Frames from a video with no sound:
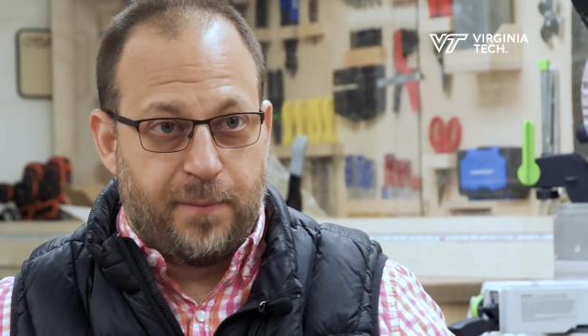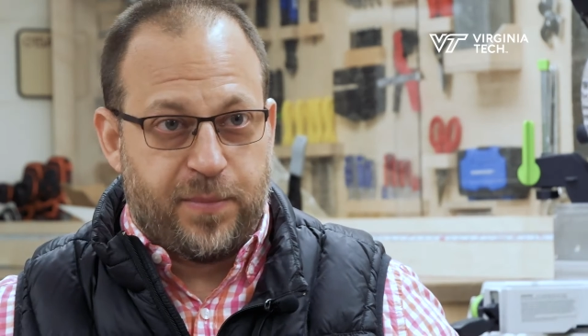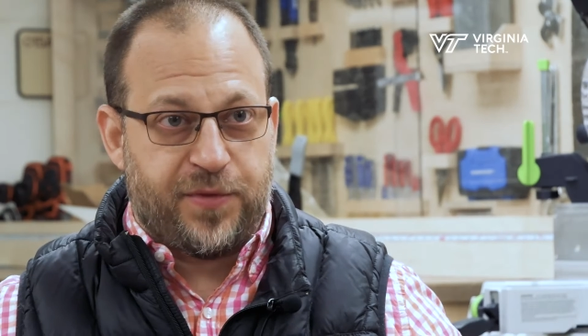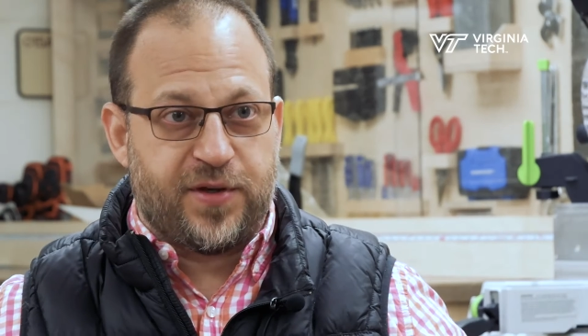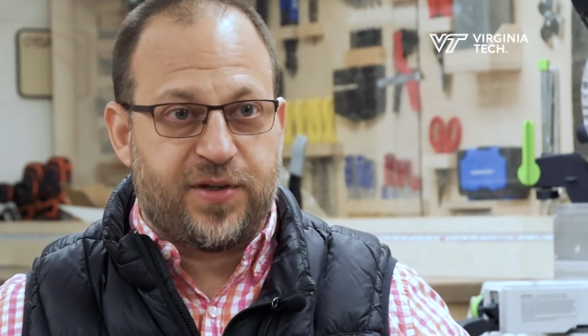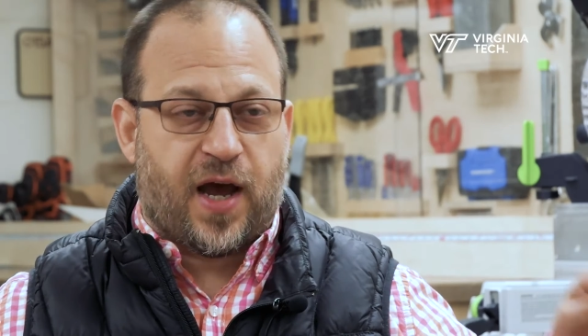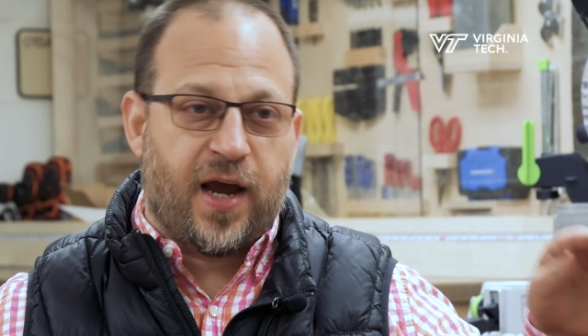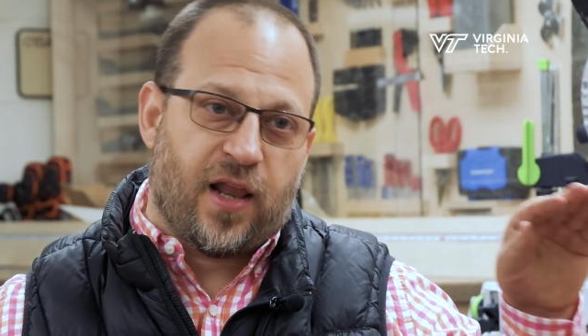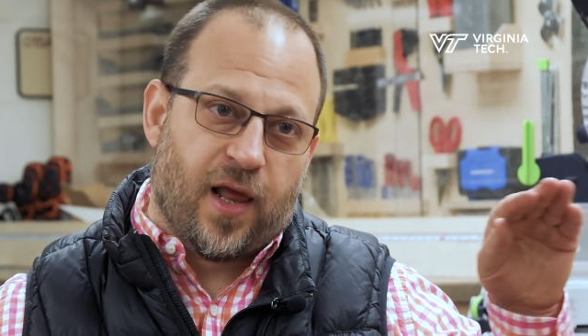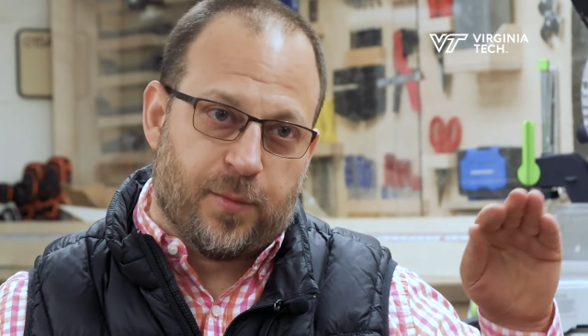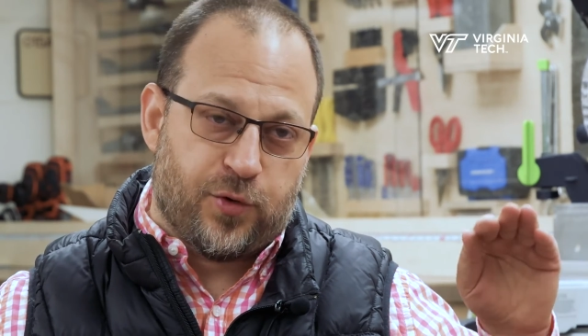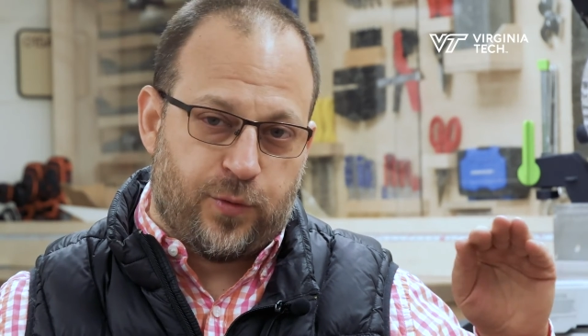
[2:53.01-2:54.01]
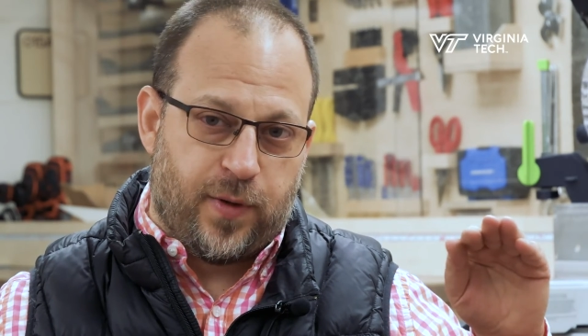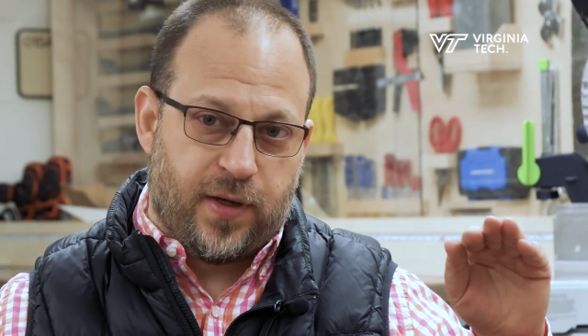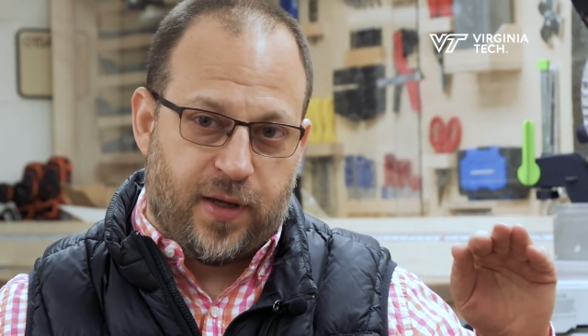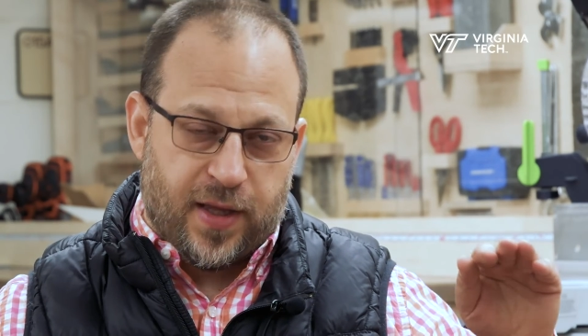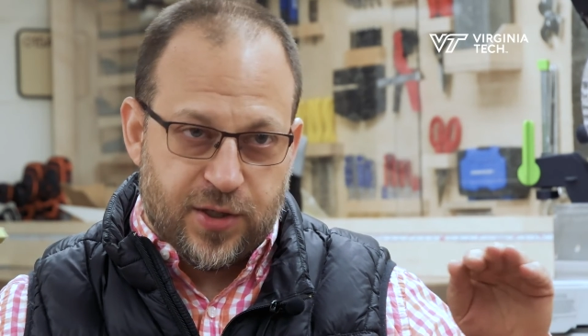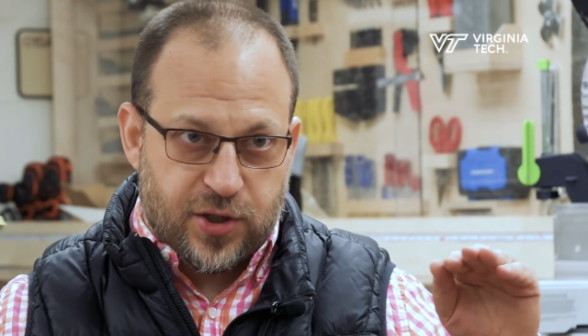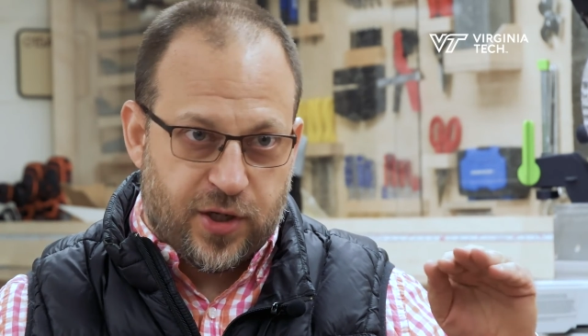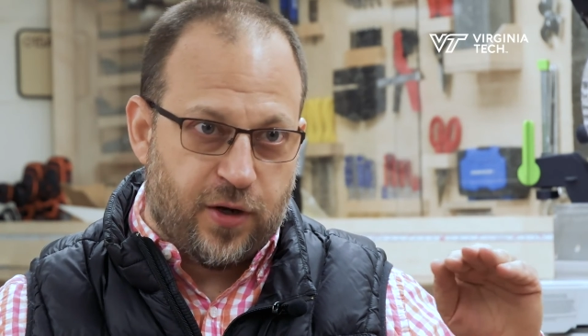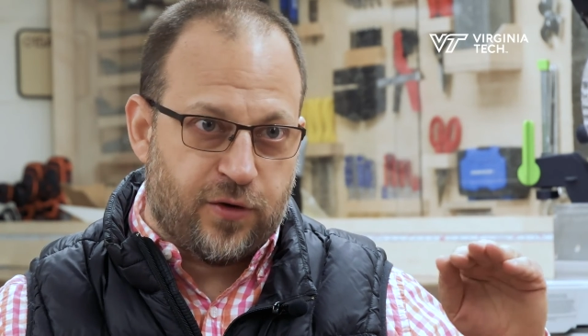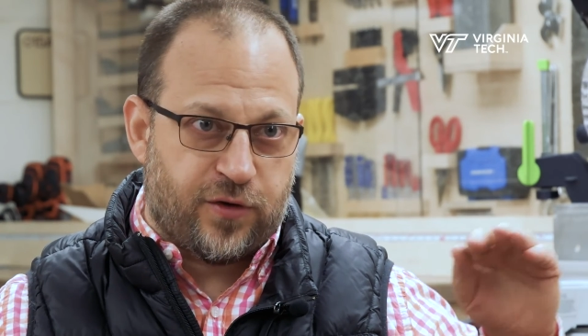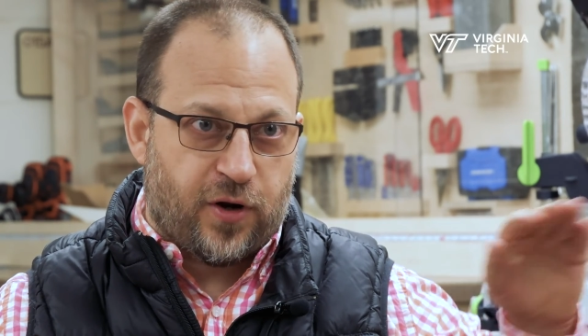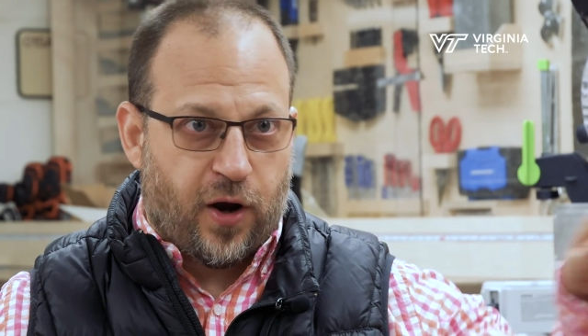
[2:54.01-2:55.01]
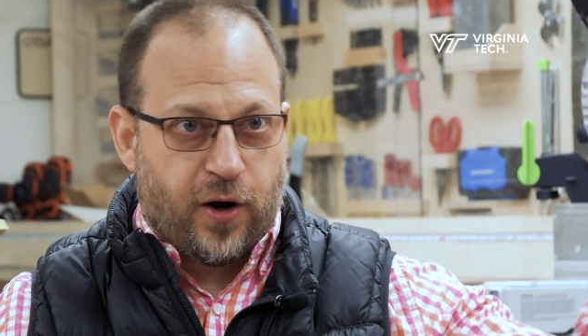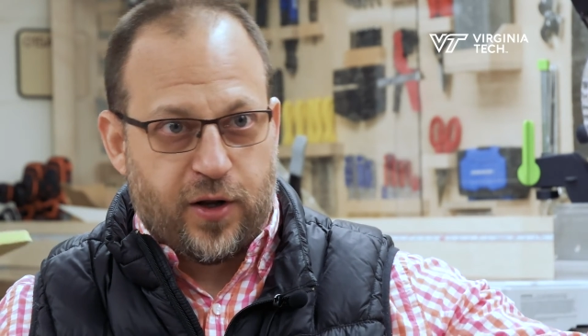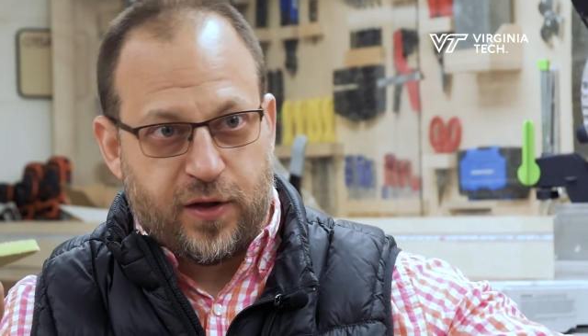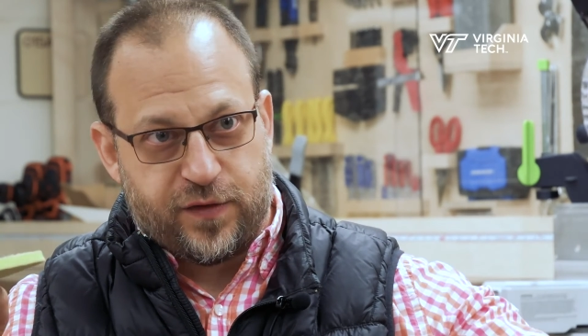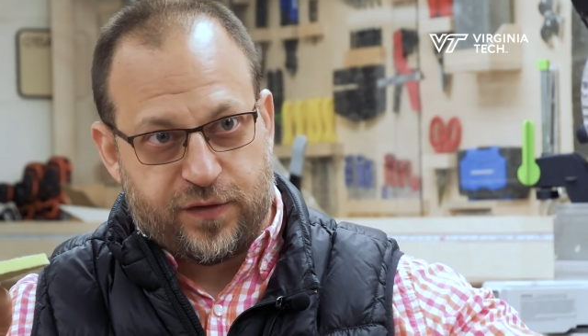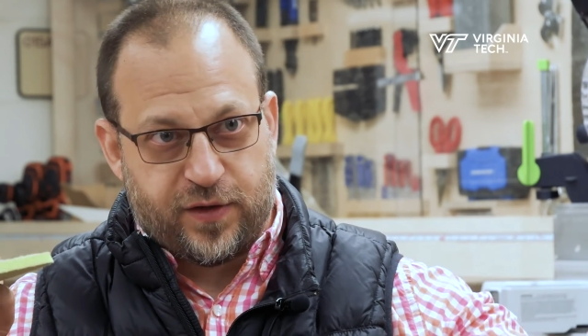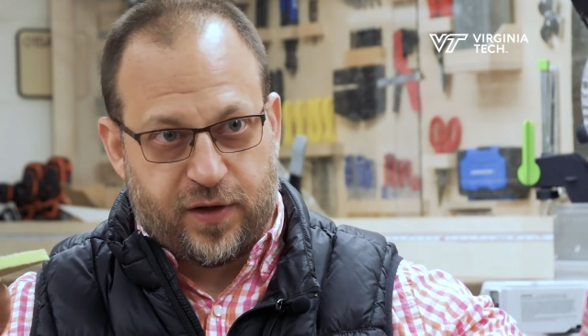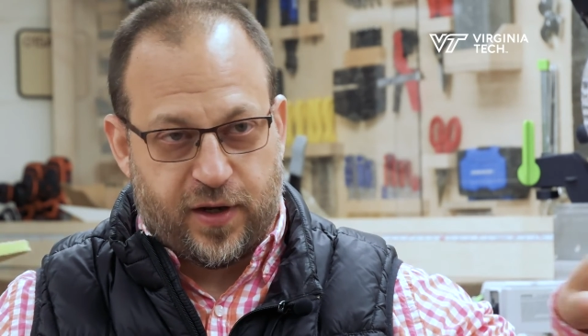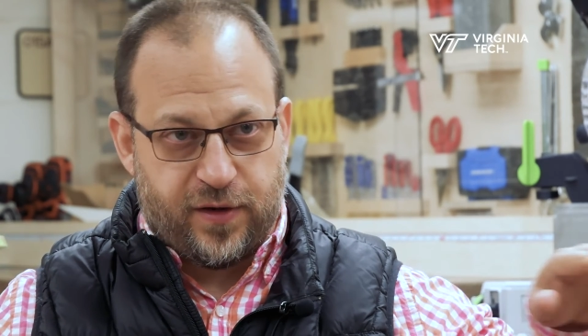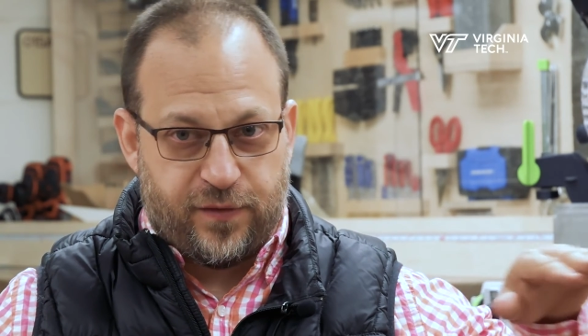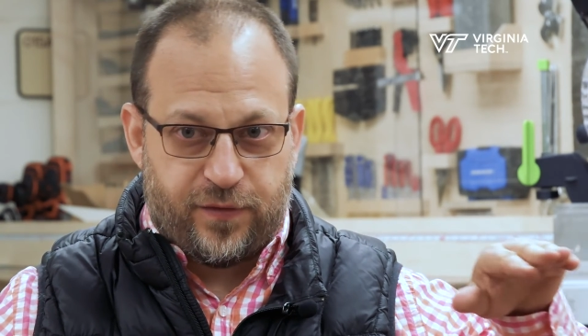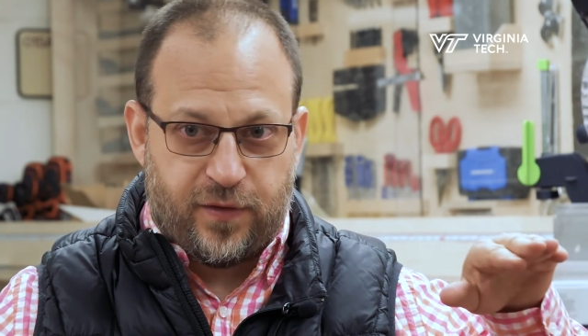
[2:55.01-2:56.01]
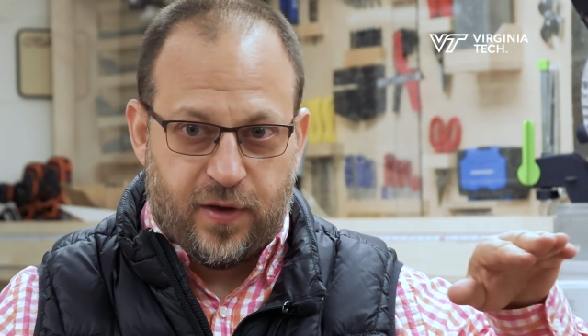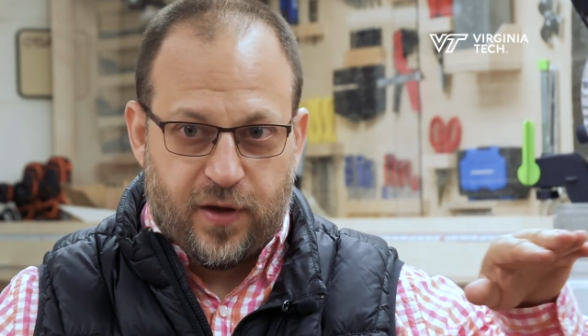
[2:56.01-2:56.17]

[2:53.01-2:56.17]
But the dialogue between engineers and artists to kind of